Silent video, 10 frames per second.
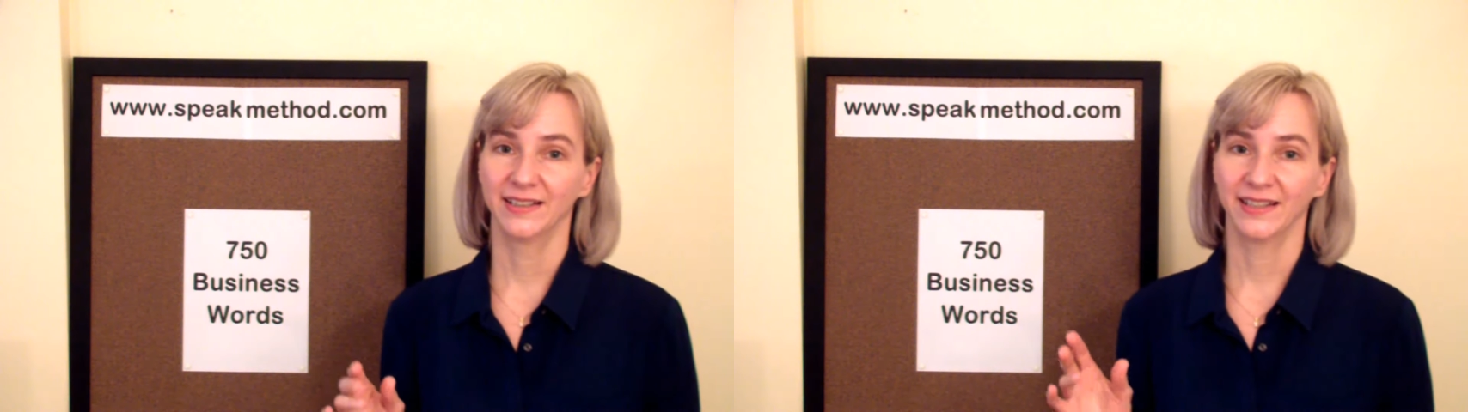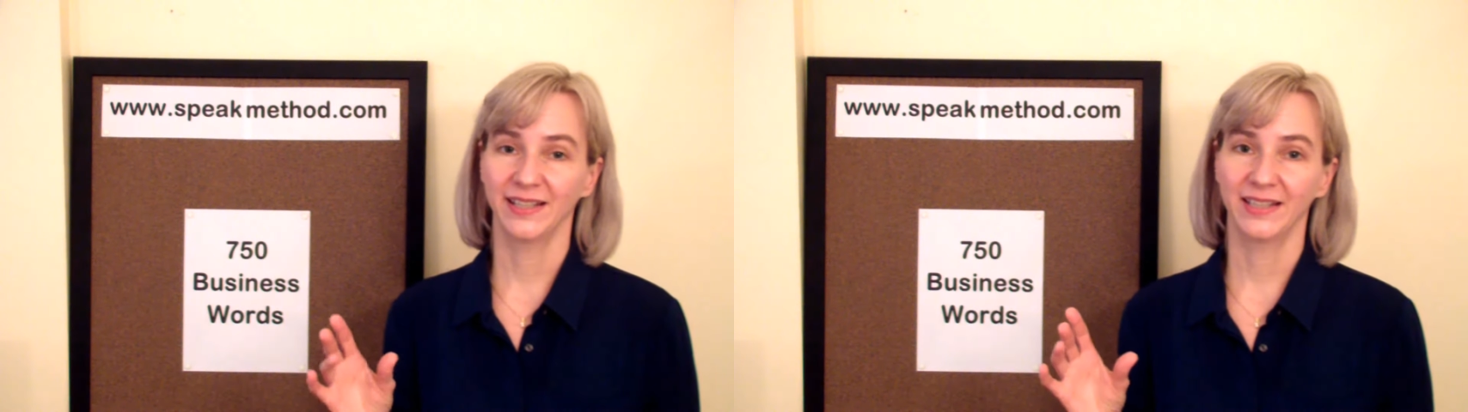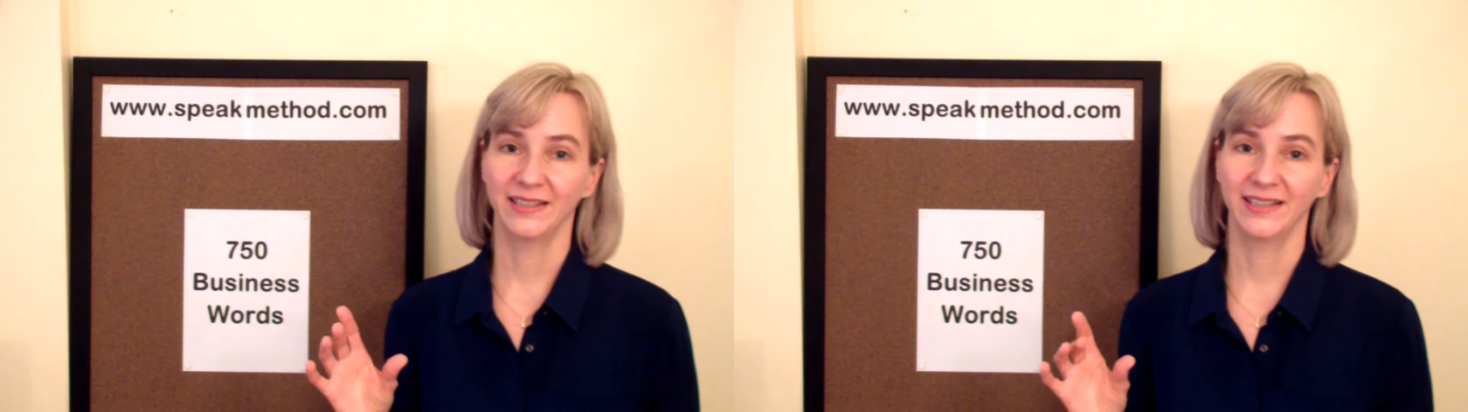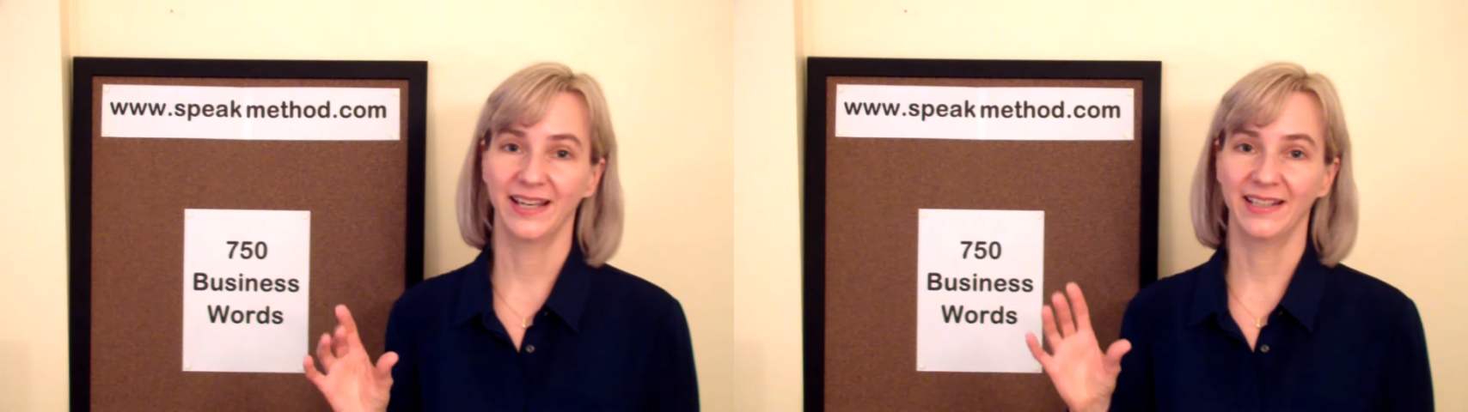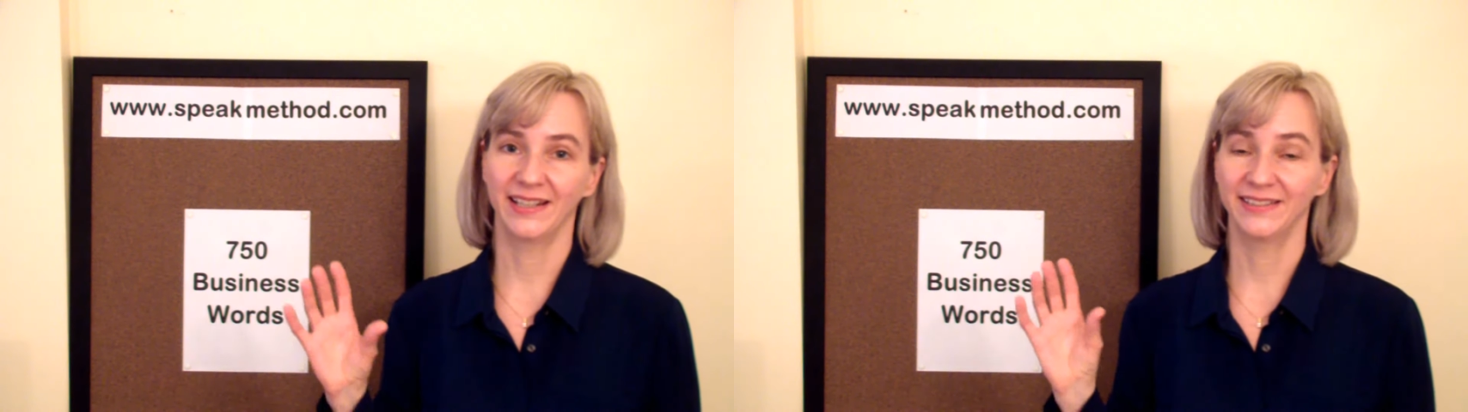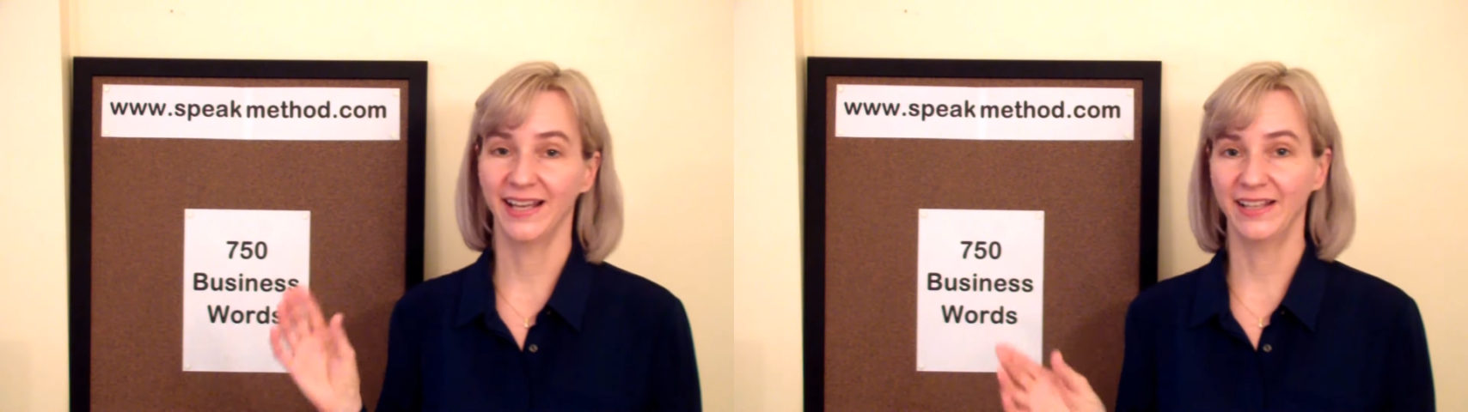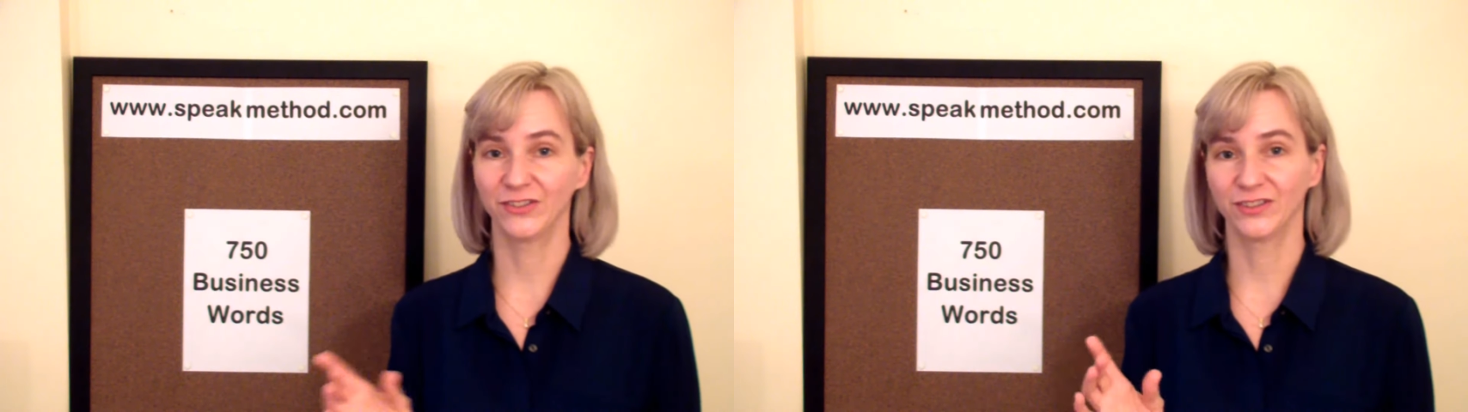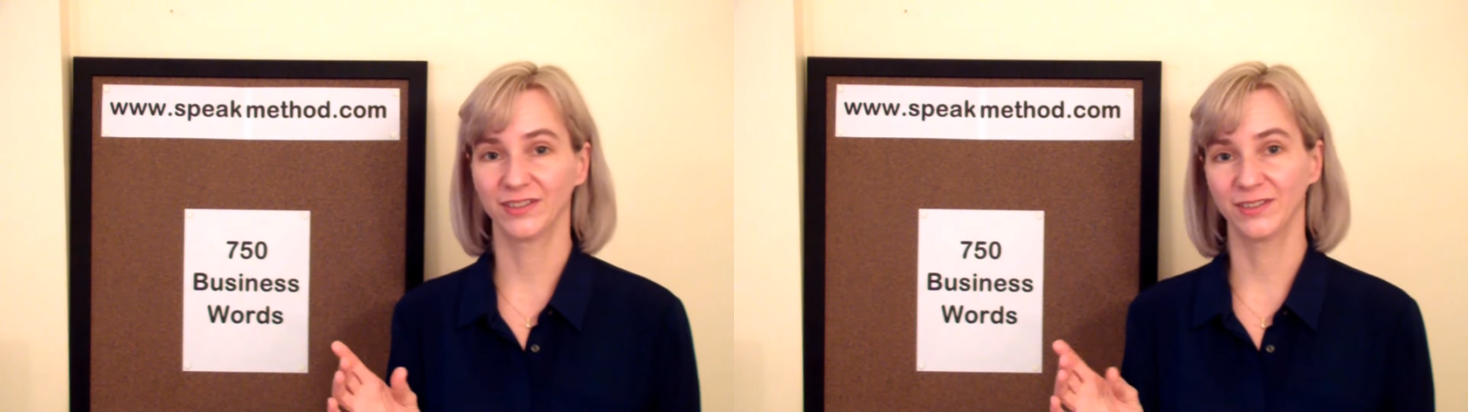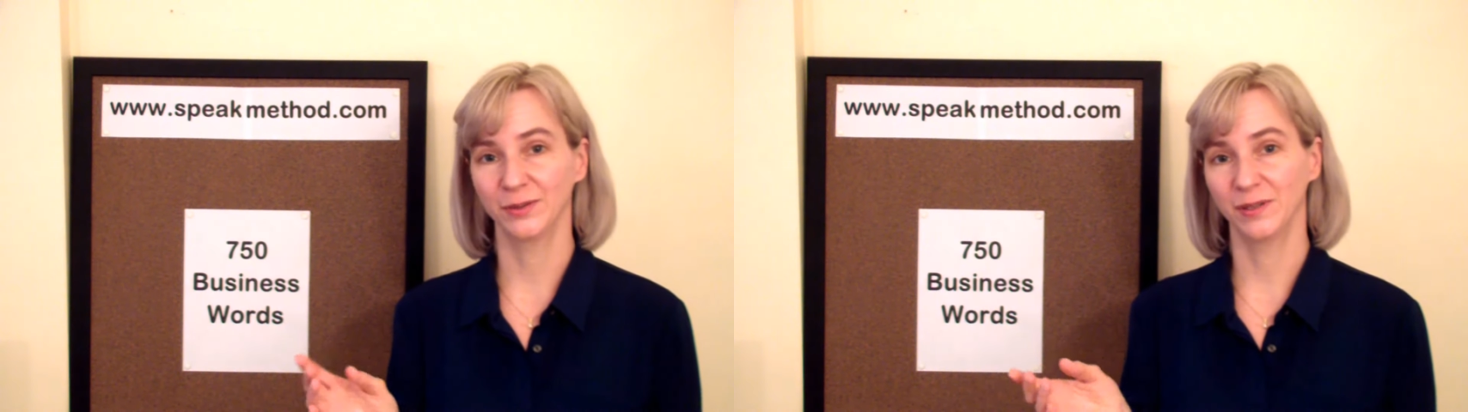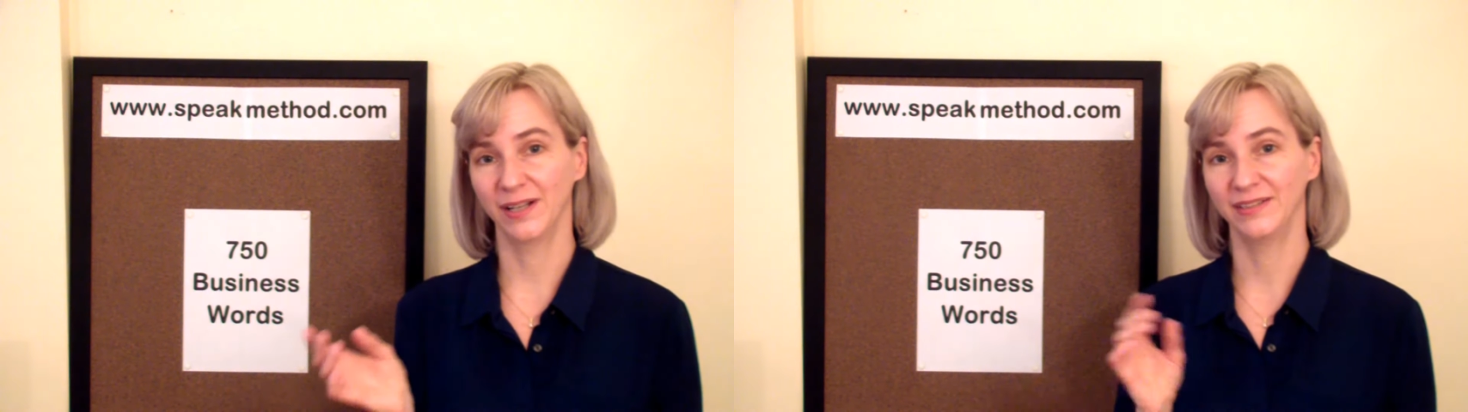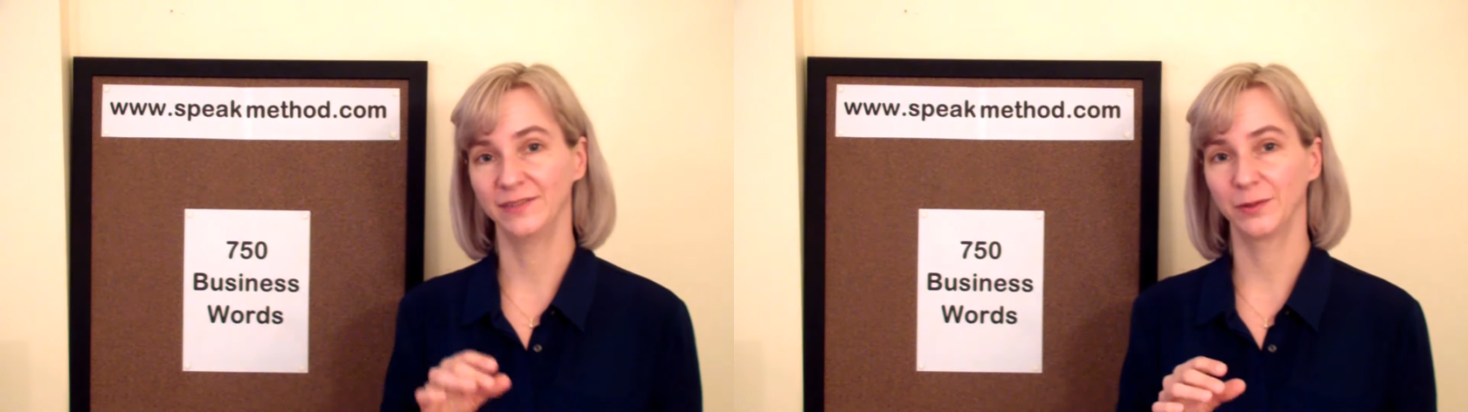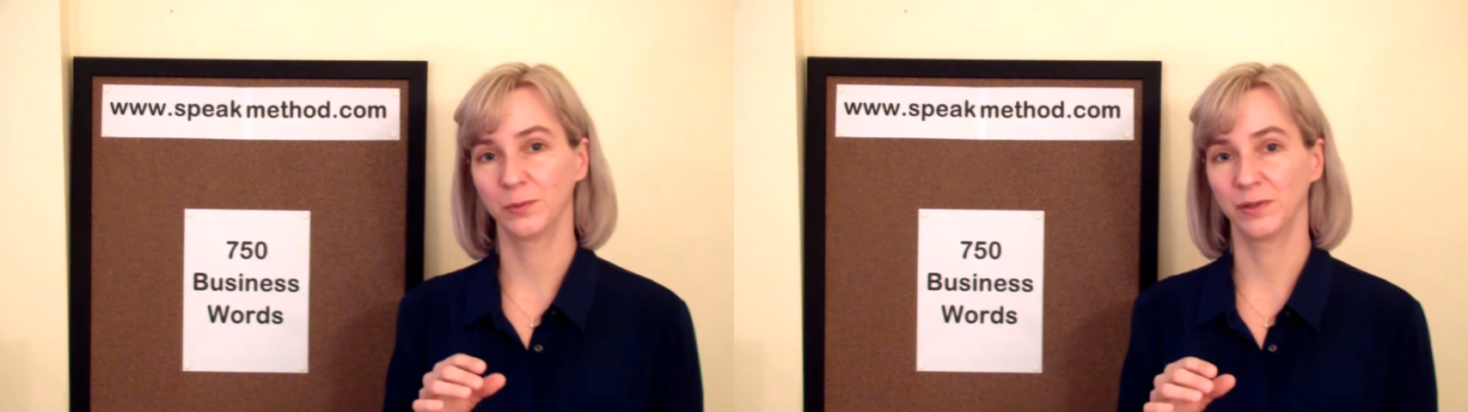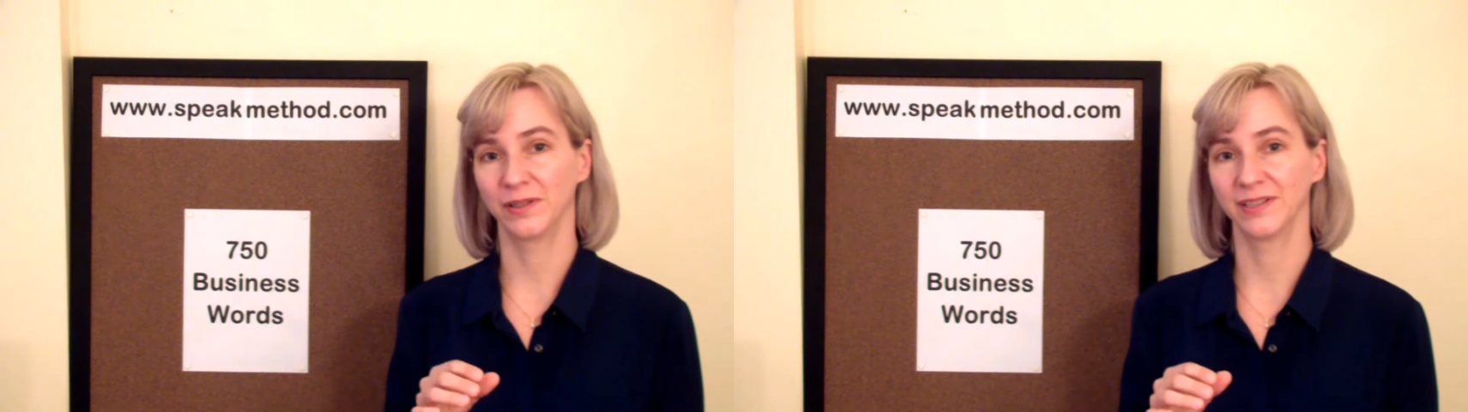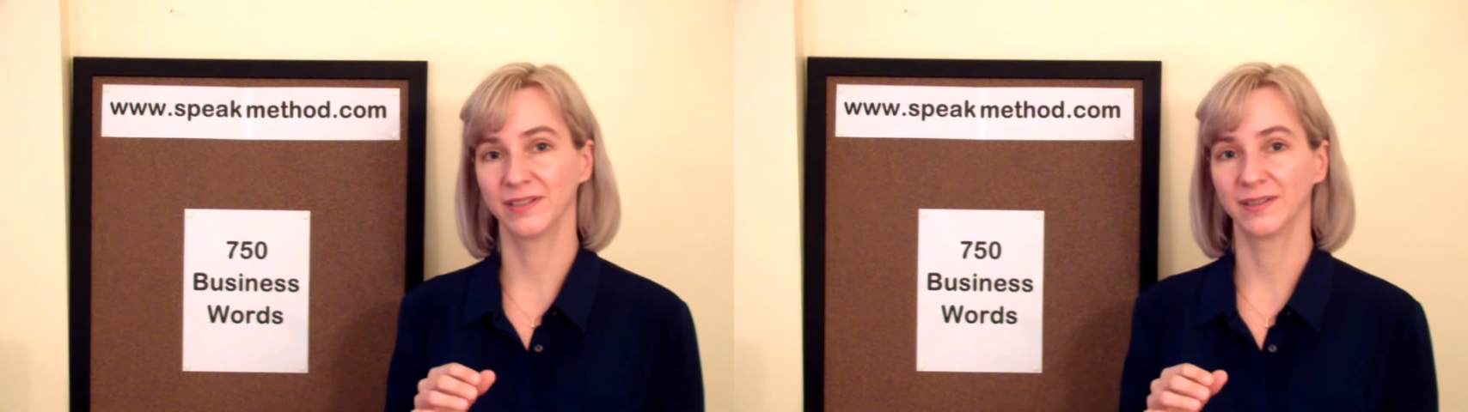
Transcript: can get attached to a different word,